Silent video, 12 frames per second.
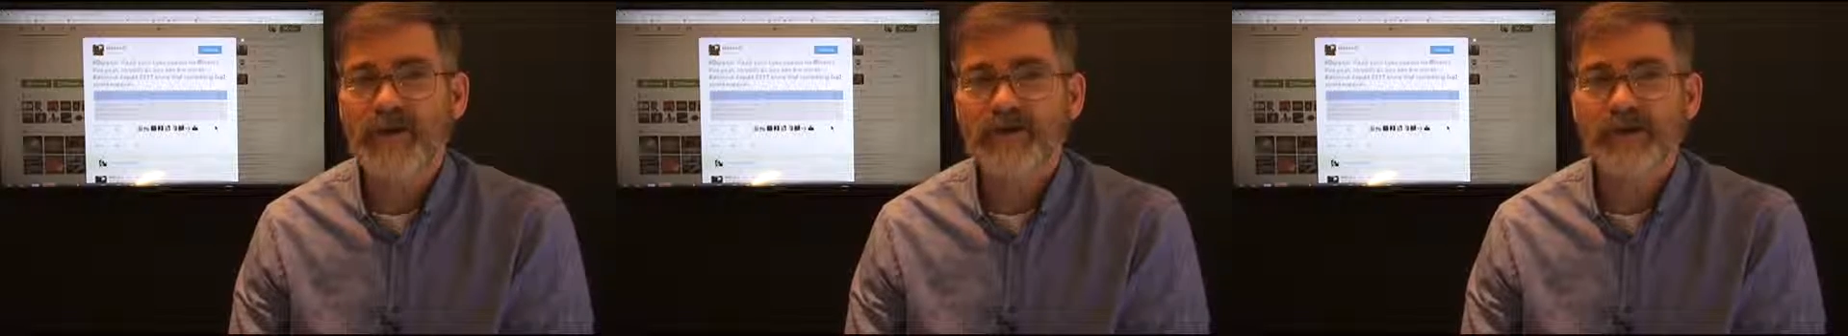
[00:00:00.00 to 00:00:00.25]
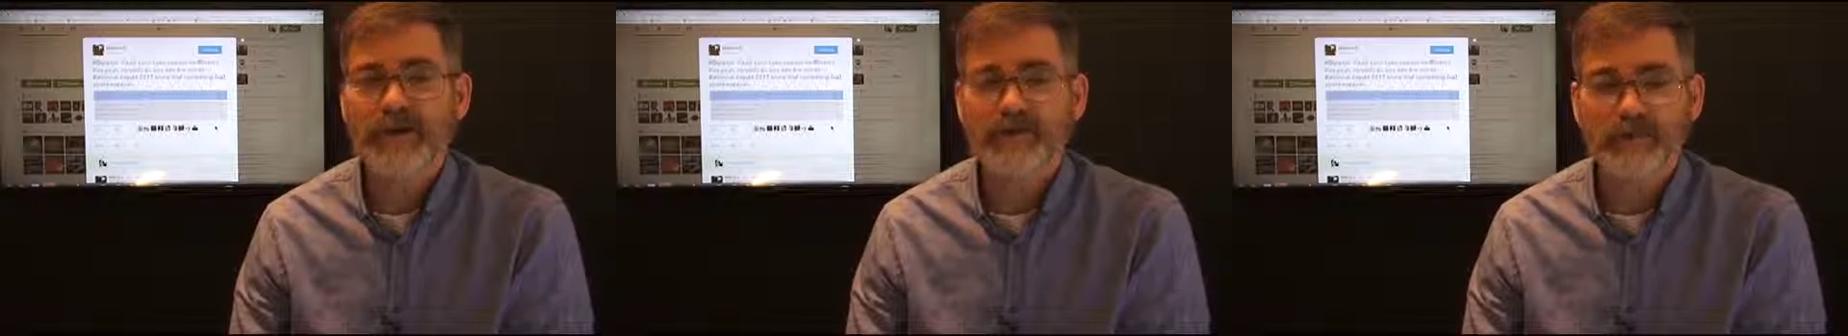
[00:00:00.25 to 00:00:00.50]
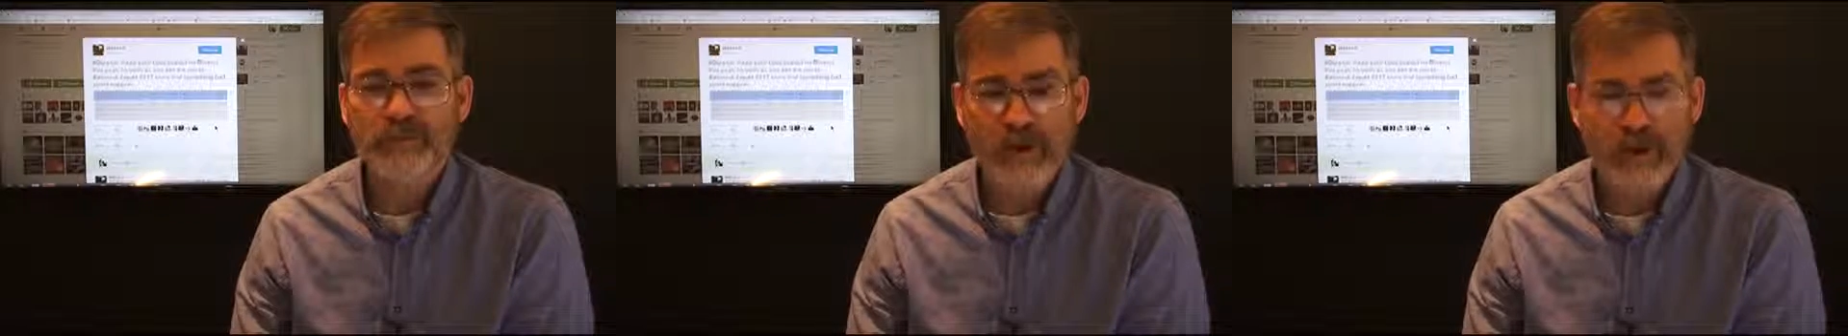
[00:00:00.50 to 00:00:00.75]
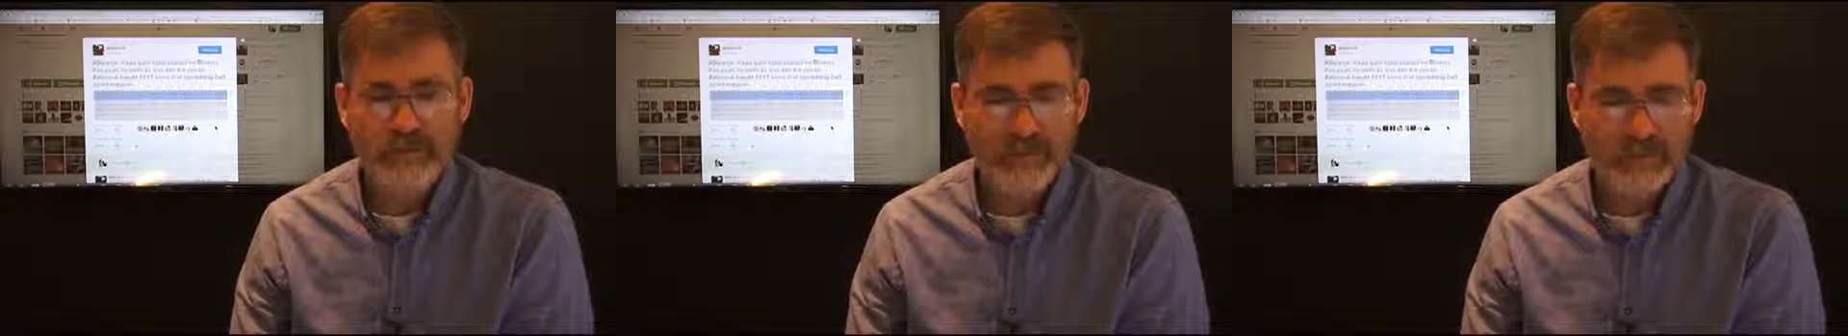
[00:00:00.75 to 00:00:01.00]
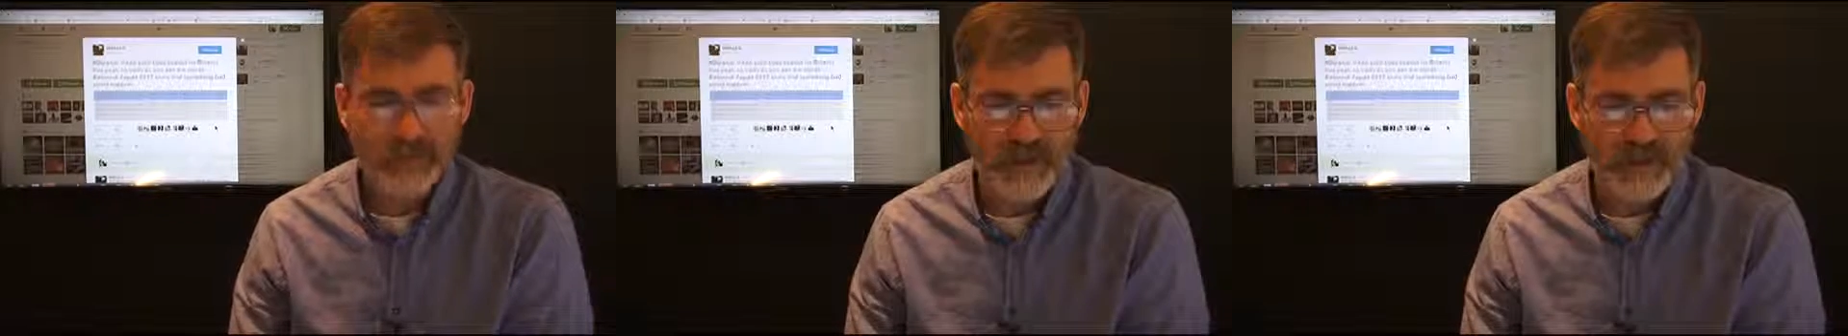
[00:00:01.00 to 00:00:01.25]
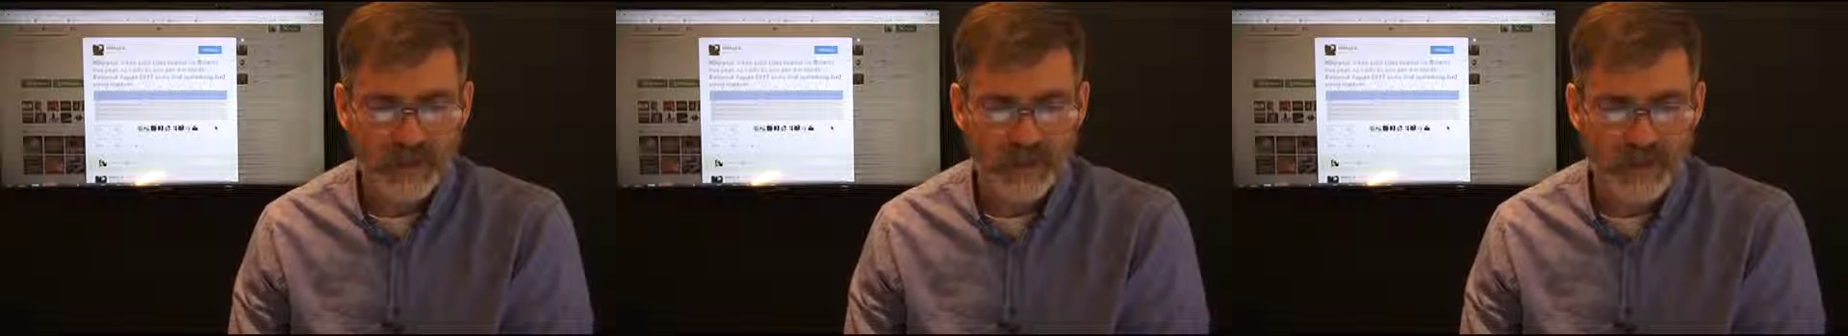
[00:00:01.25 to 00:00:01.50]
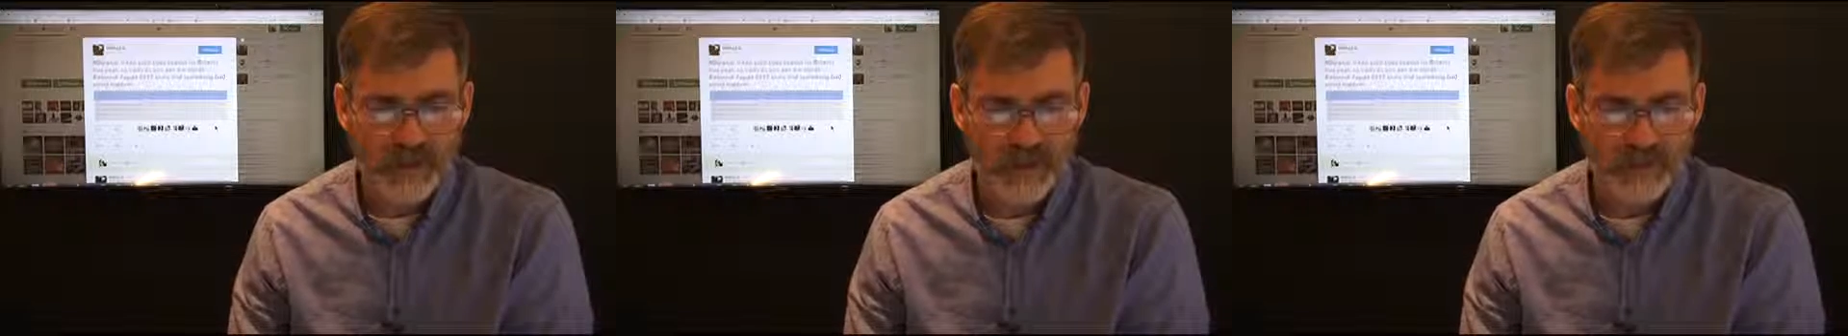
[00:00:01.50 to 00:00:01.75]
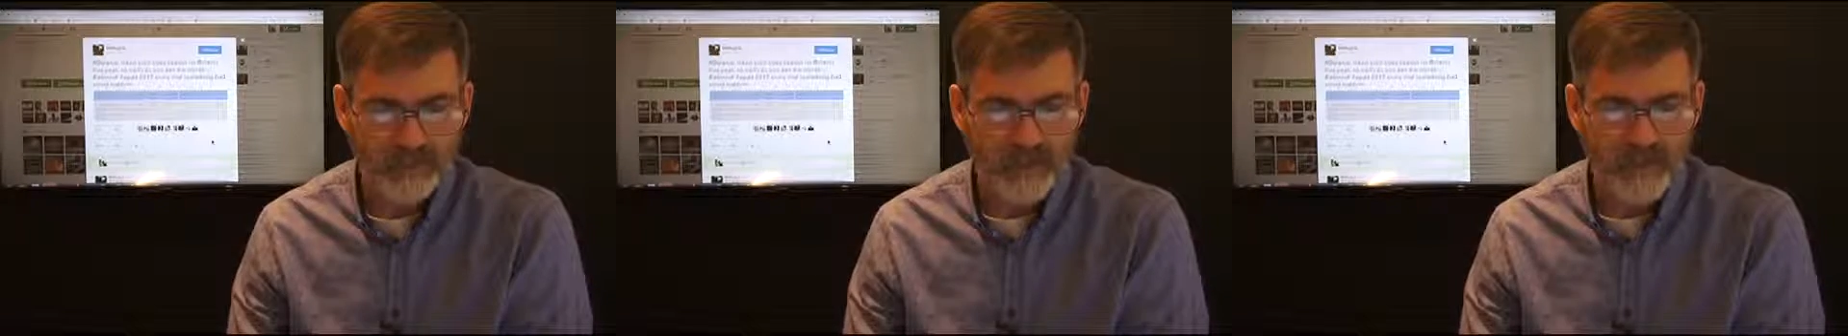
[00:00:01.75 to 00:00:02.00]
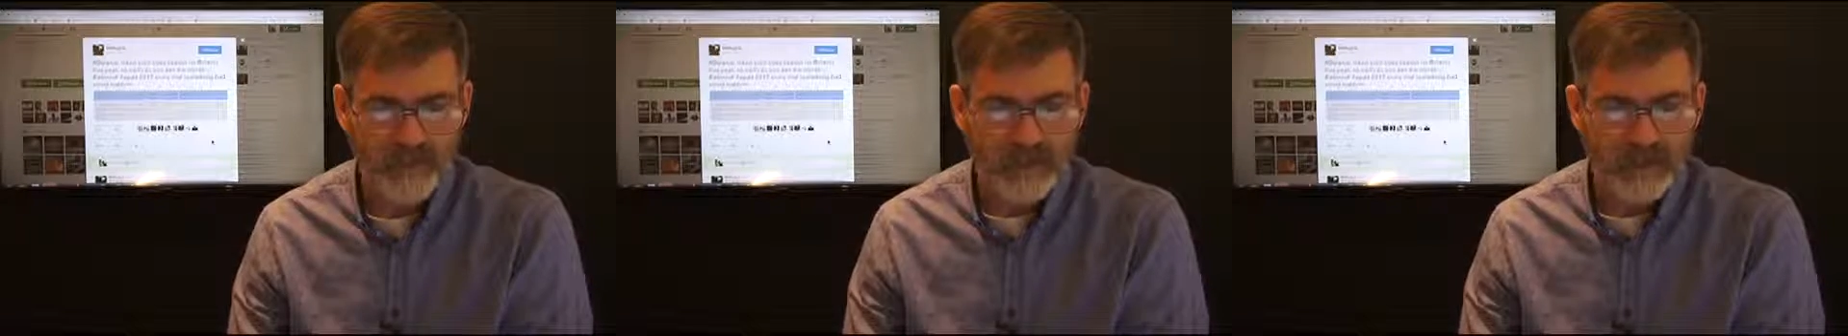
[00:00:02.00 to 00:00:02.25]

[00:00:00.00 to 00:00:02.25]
Him and his brothers there. The book I wrote,